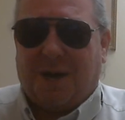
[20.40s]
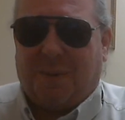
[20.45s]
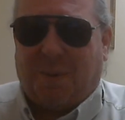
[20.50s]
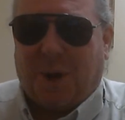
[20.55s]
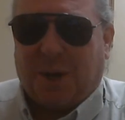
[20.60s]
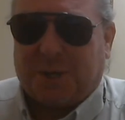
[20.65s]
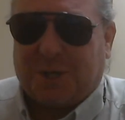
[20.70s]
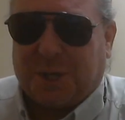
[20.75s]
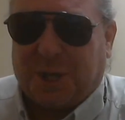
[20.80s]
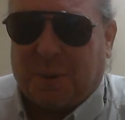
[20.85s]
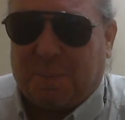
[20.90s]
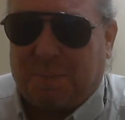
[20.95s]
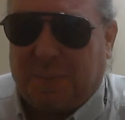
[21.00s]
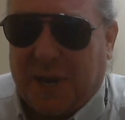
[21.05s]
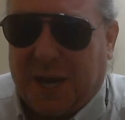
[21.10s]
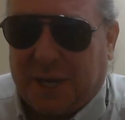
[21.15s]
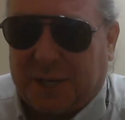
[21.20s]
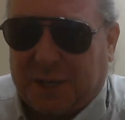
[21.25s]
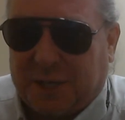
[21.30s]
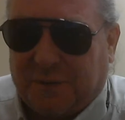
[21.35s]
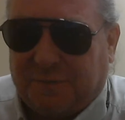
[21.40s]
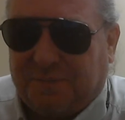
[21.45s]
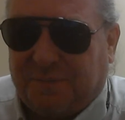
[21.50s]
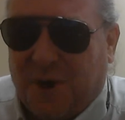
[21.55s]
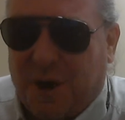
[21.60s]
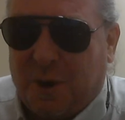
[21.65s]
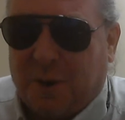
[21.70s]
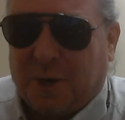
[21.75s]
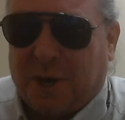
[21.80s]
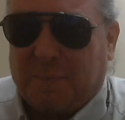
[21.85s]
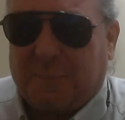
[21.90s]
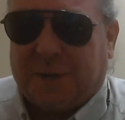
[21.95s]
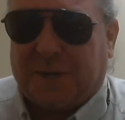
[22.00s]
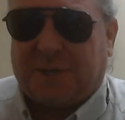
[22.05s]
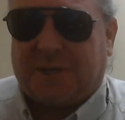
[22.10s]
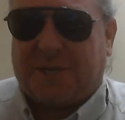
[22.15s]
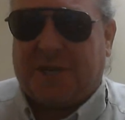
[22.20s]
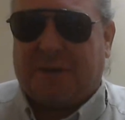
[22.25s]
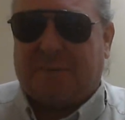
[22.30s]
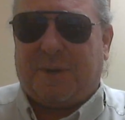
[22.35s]
I want you to pick the phone up
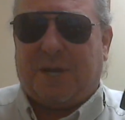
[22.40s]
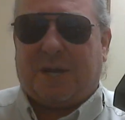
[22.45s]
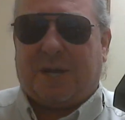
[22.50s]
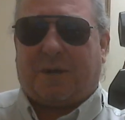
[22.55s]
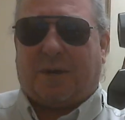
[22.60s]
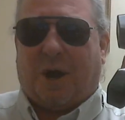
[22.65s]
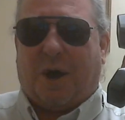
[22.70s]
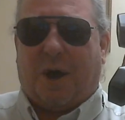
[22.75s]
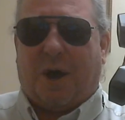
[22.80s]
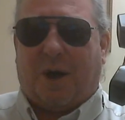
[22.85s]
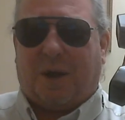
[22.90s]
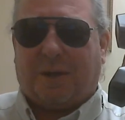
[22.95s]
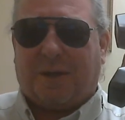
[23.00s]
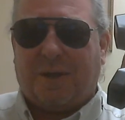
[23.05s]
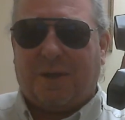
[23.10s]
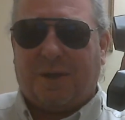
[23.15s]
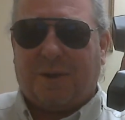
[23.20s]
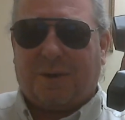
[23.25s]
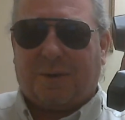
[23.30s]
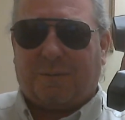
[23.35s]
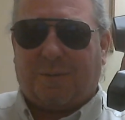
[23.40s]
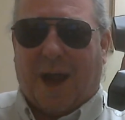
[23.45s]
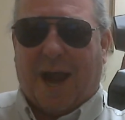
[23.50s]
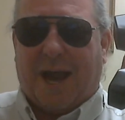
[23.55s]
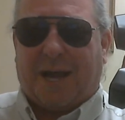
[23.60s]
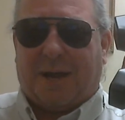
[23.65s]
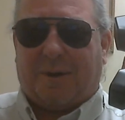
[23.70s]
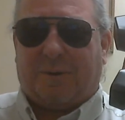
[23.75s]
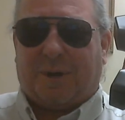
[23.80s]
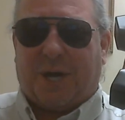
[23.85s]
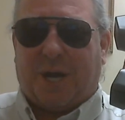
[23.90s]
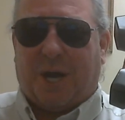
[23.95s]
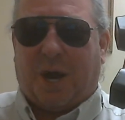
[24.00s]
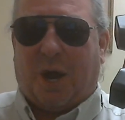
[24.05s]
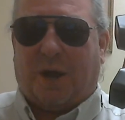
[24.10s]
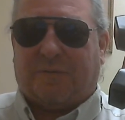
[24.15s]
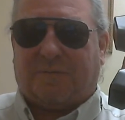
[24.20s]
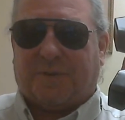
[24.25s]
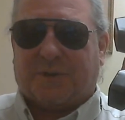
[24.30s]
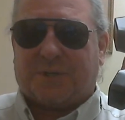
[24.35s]
and give me a call right here in
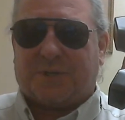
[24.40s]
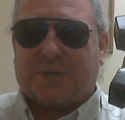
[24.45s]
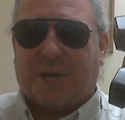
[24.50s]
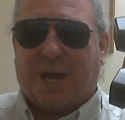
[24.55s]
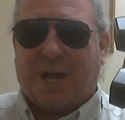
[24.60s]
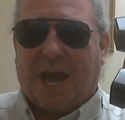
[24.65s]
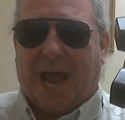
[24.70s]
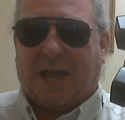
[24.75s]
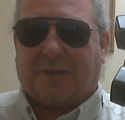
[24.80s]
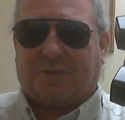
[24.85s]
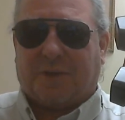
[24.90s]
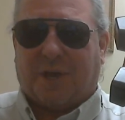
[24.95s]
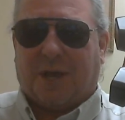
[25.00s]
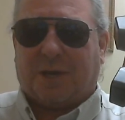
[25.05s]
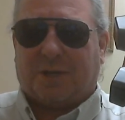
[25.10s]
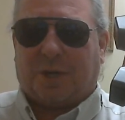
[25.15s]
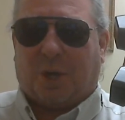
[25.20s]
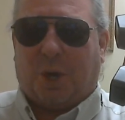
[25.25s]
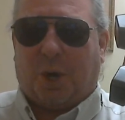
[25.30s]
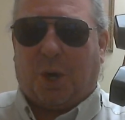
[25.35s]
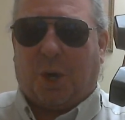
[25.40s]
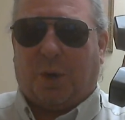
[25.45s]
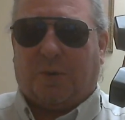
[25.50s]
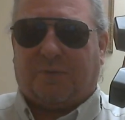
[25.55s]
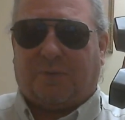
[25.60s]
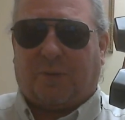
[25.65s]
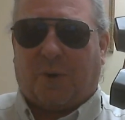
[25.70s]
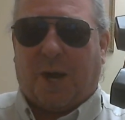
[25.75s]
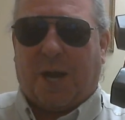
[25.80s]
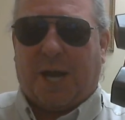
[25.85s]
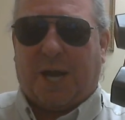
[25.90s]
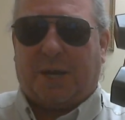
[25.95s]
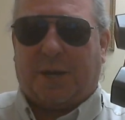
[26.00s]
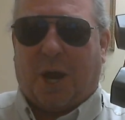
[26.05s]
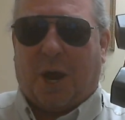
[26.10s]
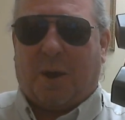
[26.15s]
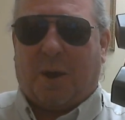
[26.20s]
the office at the toll free